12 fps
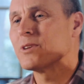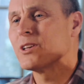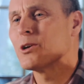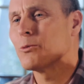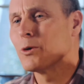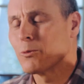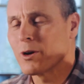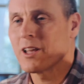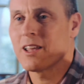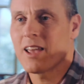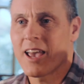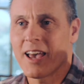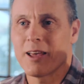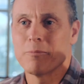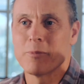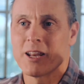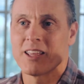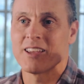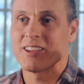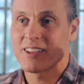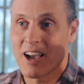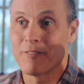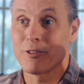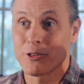When we had many
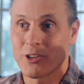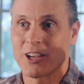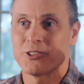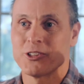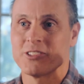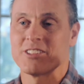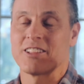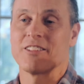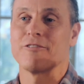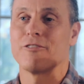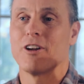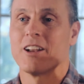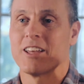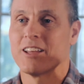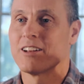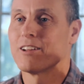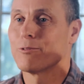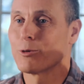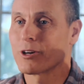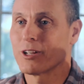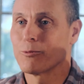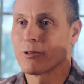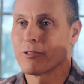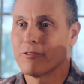conversations at the front end of
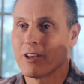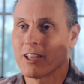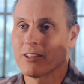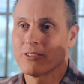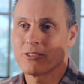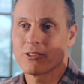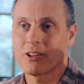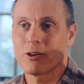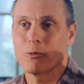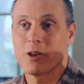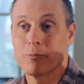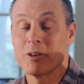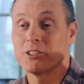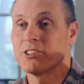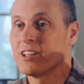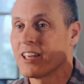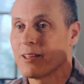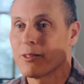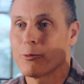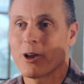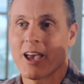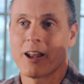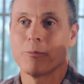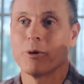working with Vince, we had mentioned to him that we
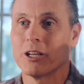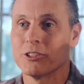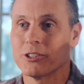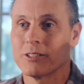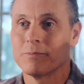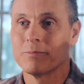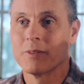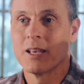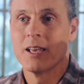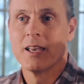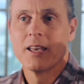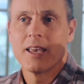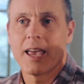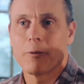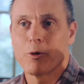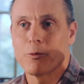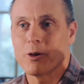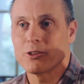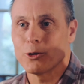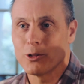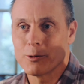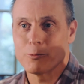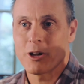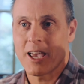had a budget. And when we told
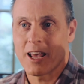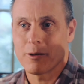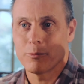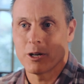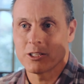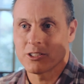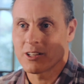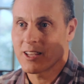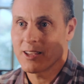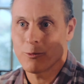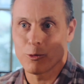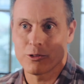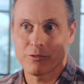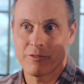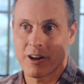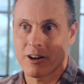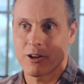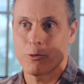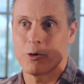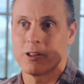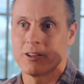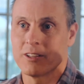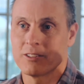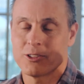him we had a budget, he was very
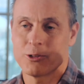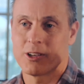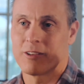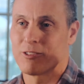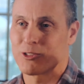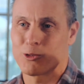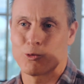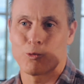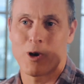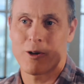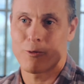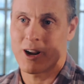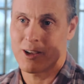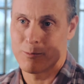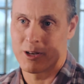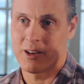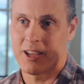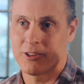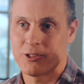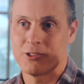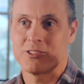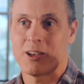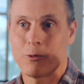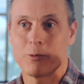willing to give us great
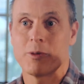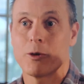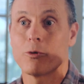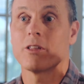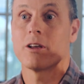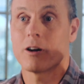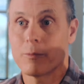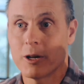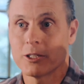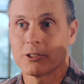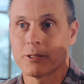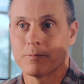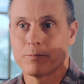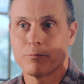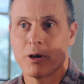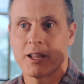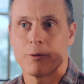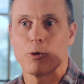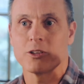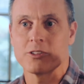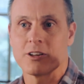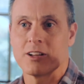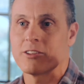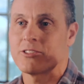recommendations that would be within our budget. But he
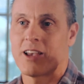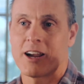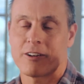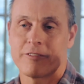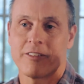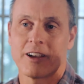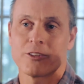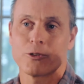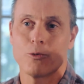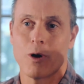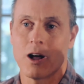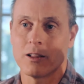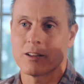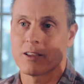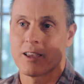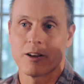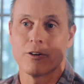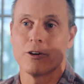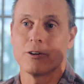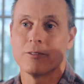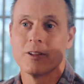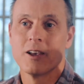wasn't going to sacrifice quality at all.